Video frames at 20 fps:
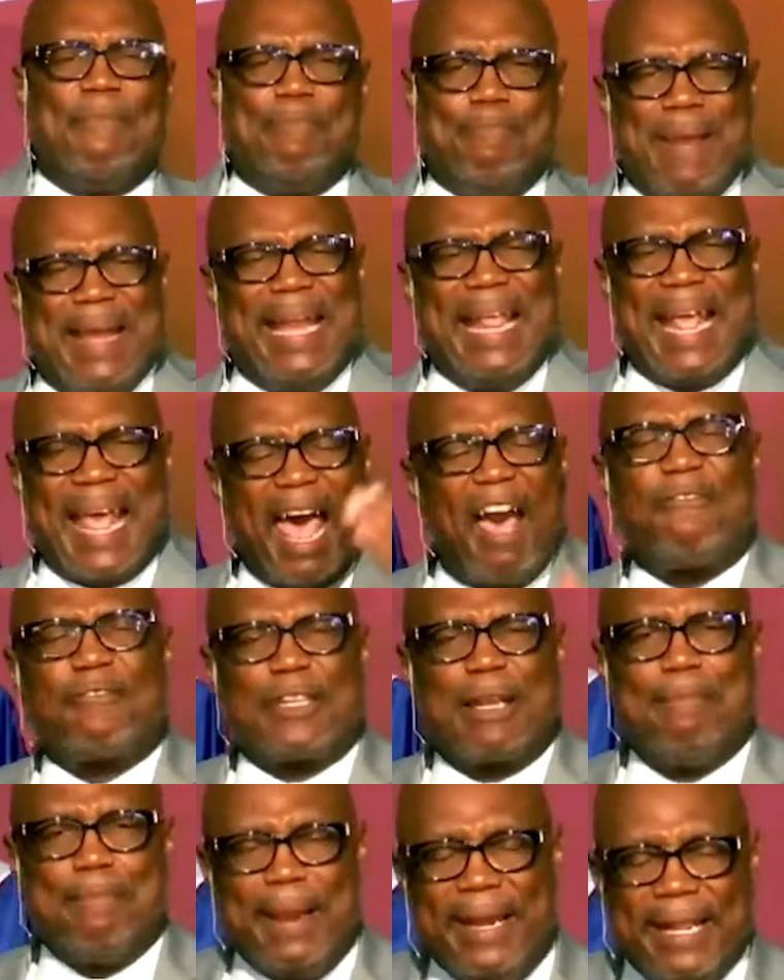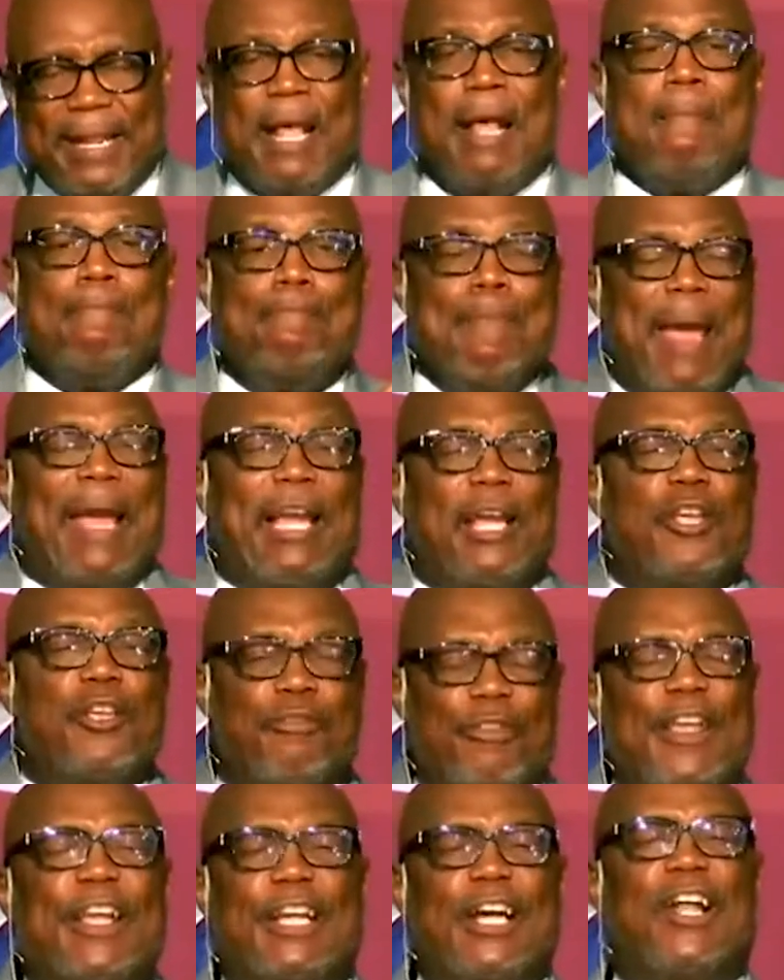minute after minute, making
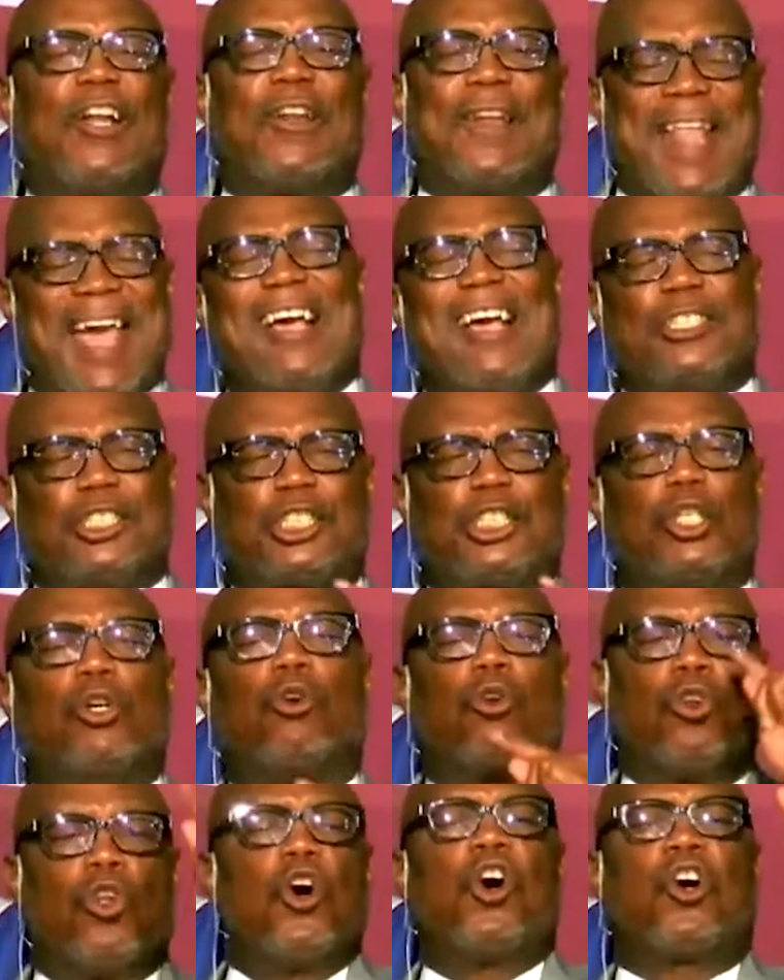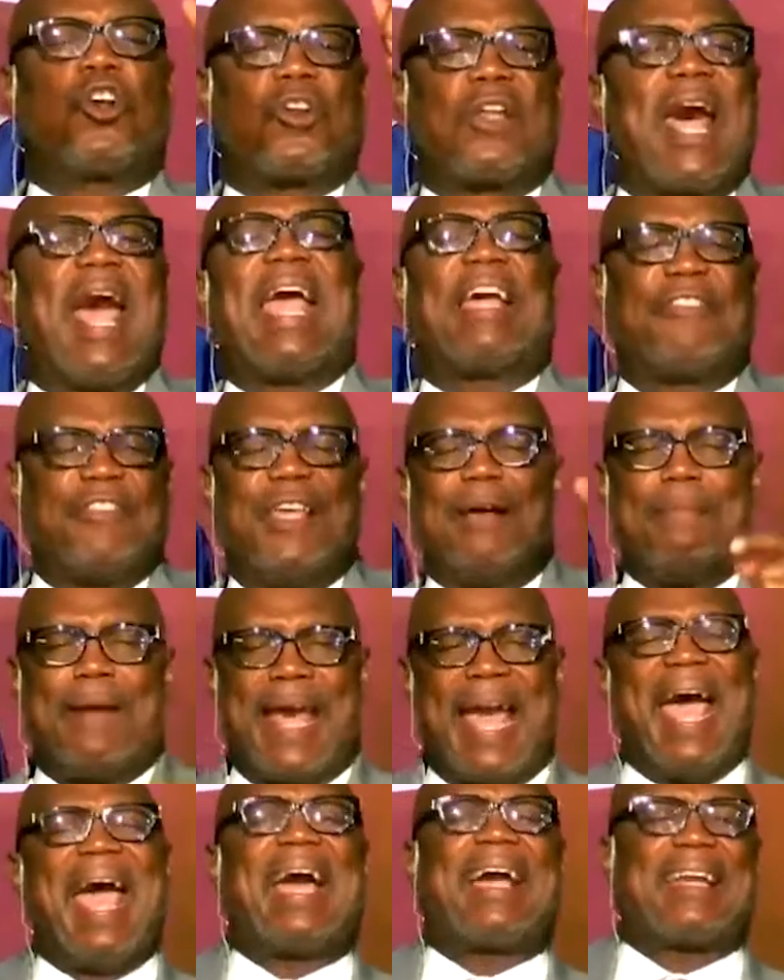you think unless you look like them,
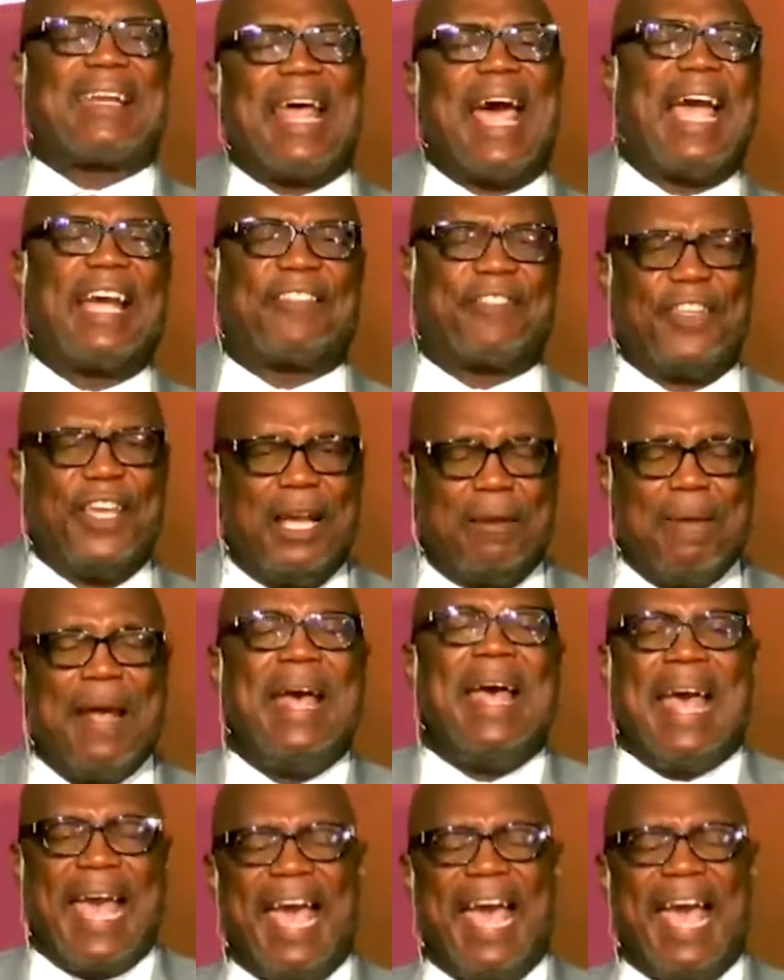act like them,